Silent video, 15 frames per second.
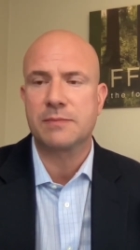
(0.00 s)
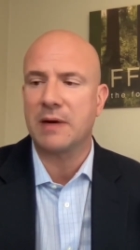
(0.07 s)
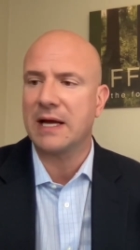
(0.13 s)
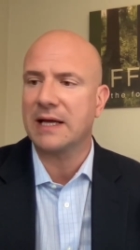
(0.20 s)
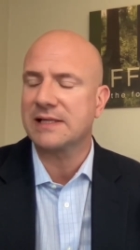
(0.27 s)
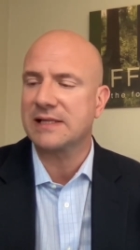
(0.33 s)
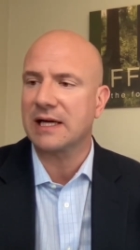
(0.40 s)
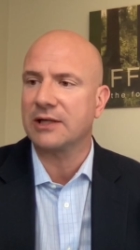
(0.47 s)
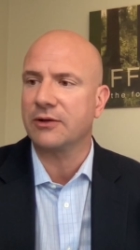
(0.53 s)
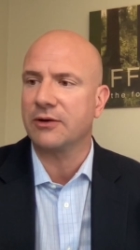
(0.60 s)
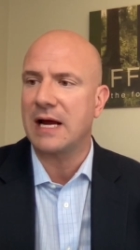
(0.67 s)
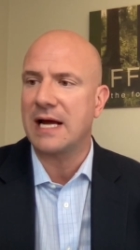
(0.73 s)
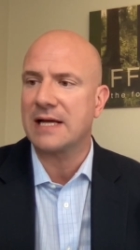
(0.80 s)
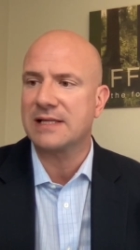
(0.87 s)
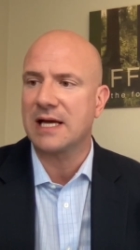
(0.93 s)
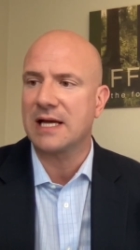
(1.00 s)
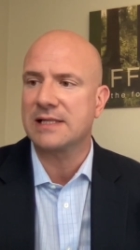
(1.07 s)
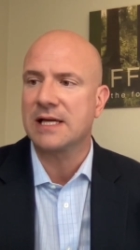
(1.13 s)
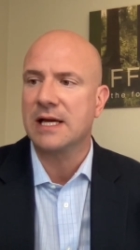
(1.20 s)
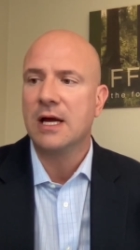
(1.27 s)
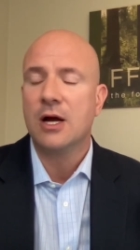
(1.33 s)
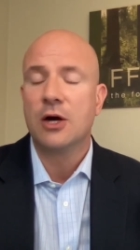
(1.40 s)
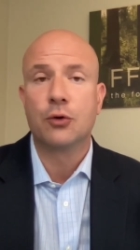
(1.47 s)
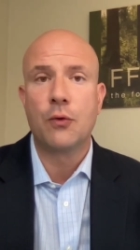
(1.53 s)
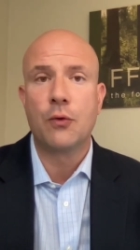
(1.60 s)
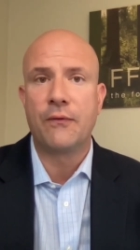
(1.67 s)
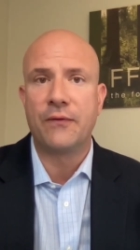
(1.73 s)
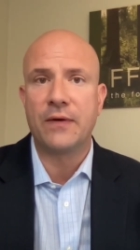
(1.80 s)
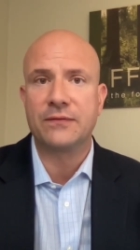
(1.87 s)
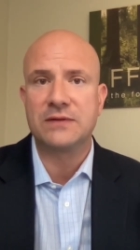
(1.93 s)
bank sector assets grew
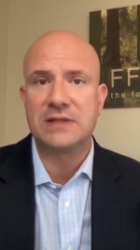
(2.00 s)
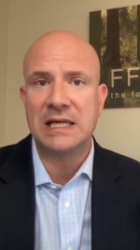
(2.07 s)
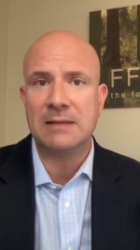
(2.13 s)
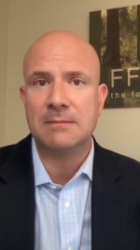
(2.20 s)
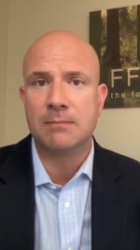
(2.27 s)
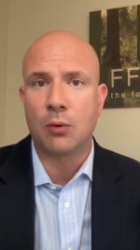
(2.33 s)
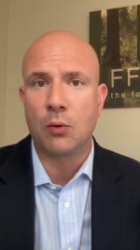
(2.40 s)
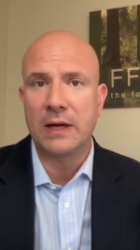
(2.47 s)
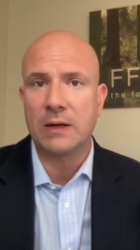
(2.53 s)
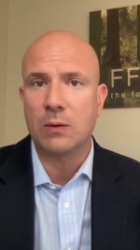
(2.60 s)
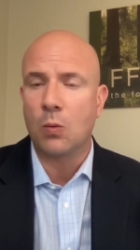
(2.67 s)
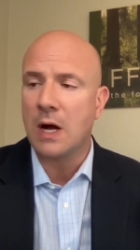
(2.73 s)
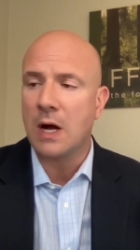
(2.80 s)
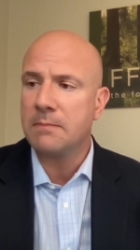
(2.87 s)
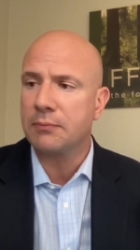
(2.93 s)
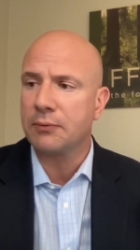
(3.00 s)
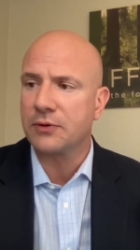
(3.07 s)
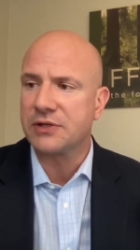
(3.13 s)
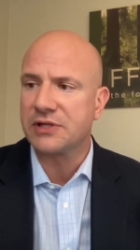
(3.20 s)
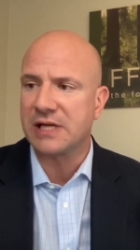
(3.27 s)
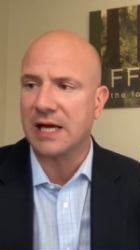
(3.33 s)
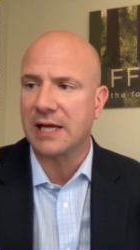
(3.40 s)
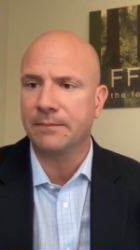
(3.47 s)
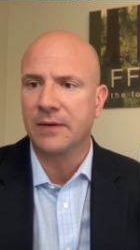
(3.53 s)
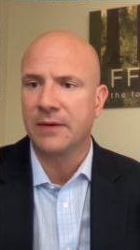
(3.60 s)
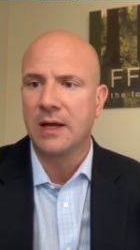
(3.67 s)
15.1 percent,